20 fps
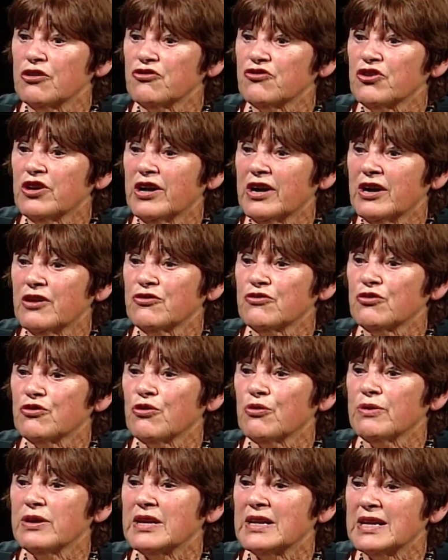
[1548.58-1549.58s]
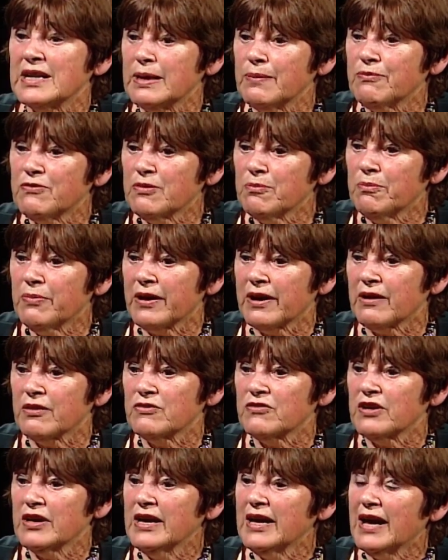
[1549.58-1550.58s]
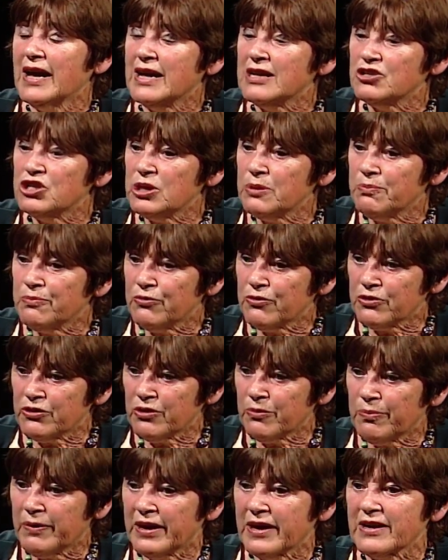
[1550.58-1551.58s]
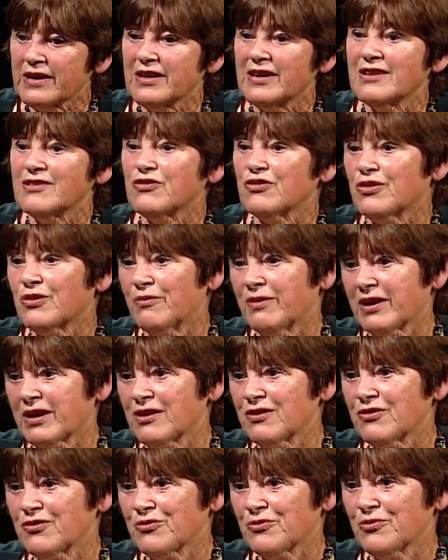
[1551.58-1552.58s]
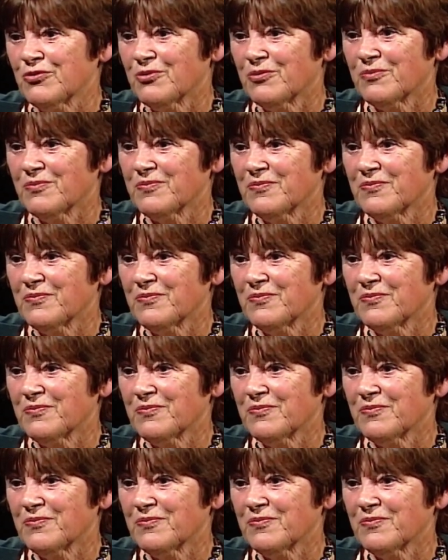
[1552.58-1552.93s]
child grew in leaps and bounds, and she put her back into the regular school.